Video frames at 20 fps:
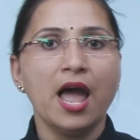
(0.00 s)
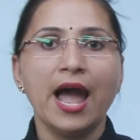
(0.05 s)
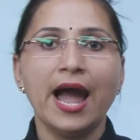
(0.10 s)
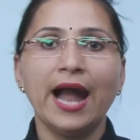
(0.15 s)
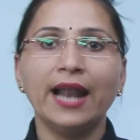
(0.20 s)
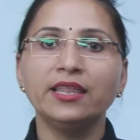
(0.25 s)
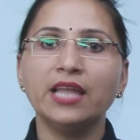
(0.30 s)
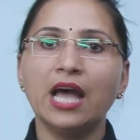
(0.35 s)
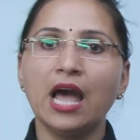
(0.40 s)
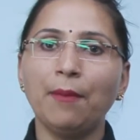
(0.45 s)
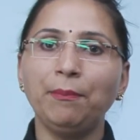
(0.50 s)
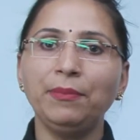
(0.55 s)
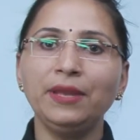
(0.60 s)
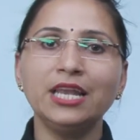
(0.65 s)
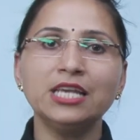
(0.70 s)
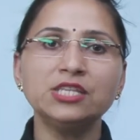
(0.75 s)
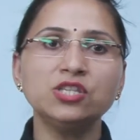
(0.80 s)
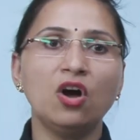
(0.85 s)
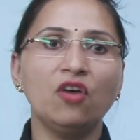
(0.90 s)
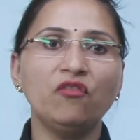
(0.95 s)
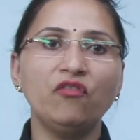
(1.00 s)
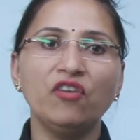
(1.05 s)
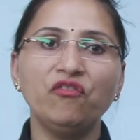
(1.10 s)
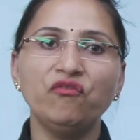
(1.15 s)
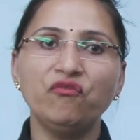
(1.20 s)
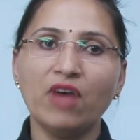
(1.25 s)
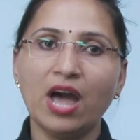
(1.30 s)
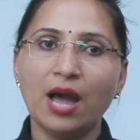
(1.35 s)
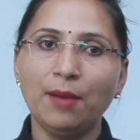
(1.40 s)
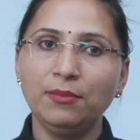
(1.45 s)
And the happiness of a
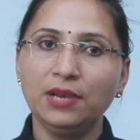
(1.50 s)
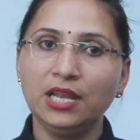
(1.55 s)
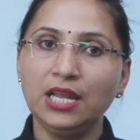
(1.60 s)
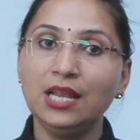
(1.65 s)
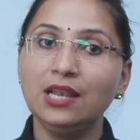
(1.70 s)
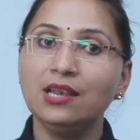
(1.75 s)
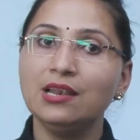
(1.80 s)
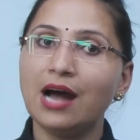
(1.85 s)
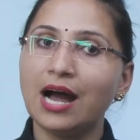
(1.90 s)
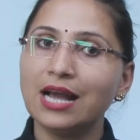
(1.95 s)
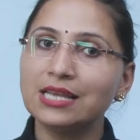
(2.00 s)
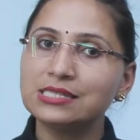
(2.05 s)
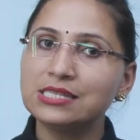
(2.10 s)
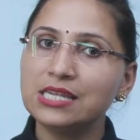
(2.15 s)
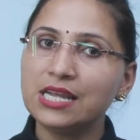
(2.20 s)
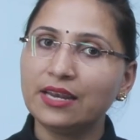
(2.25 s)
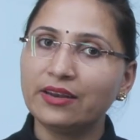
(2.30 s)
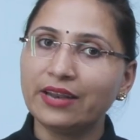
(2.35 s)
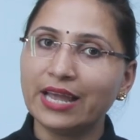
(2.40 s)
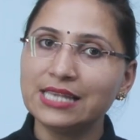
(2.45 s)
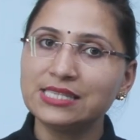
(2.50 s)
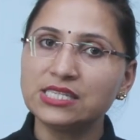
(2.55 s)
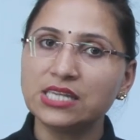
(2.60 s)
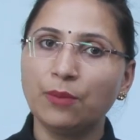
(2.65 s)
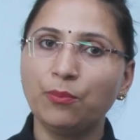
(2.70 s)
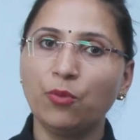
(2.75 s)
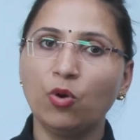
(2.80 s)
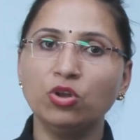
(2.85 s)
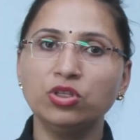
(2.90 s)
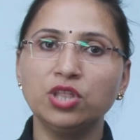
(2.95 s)
family largely rests
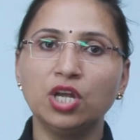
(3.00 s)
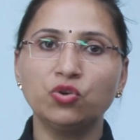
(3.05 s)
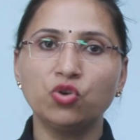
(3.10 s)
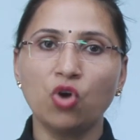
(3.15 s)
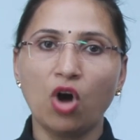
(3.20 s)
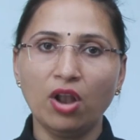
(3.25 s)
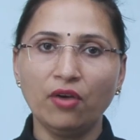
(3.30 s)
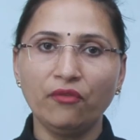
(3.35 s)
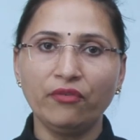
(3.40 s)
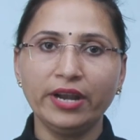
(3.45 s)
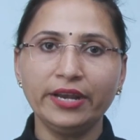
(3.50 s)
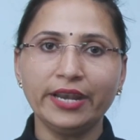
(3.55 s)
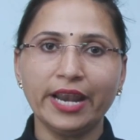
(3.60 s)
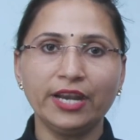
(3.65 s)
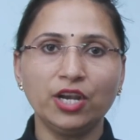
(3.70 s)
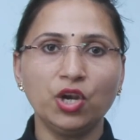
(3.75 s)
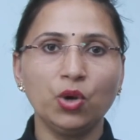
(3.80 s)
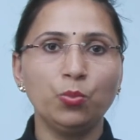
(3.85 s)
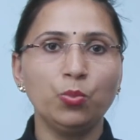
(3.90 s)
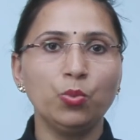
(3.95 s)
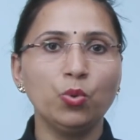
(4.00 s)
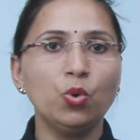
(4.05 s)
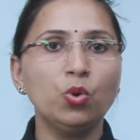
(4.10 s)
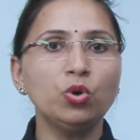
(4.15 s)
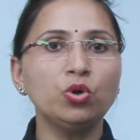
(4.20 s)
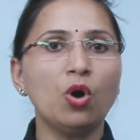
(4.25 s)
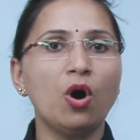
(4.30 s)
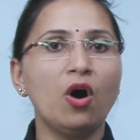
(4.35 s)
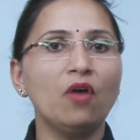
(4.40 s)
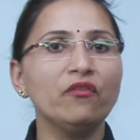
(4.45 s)
upon the tolerant
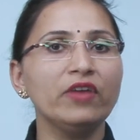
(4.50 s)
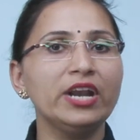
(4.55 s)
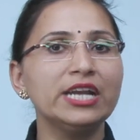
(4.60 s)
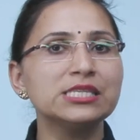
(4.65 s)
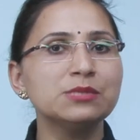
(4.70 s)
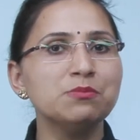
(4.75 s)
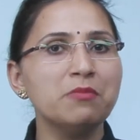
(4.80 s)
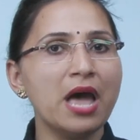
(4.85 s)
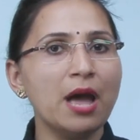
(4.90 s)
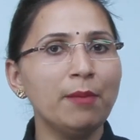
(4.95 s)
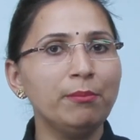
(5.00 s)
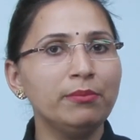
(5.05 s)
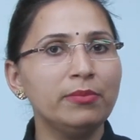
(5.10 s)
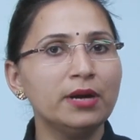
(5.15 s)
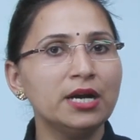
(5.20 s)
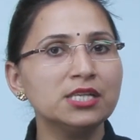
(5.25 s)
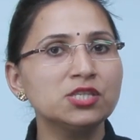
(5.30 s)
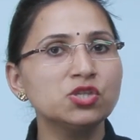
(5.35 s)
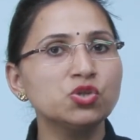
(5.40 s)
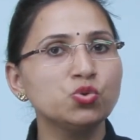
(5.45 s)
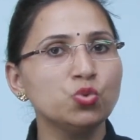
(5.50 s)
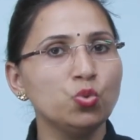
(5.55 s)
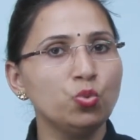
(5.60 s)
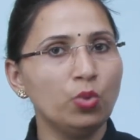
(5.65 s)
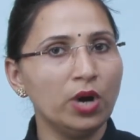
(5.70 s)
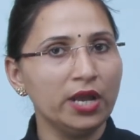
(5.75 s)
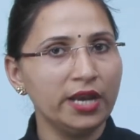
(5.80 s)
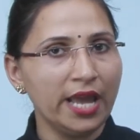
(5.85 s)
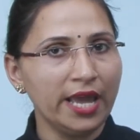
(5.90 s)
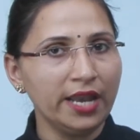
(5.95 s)
attribute of its members to
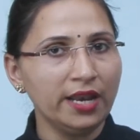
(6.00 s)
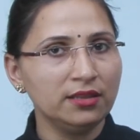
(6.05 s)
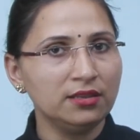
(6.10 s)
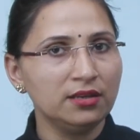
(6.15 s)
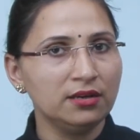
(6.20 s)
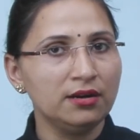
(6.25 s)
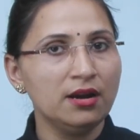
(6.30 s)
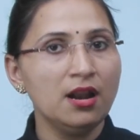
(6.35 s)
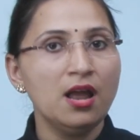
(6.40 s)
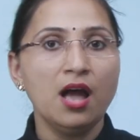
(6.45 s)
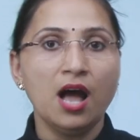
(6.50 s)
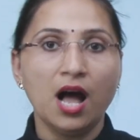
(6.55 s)
one another.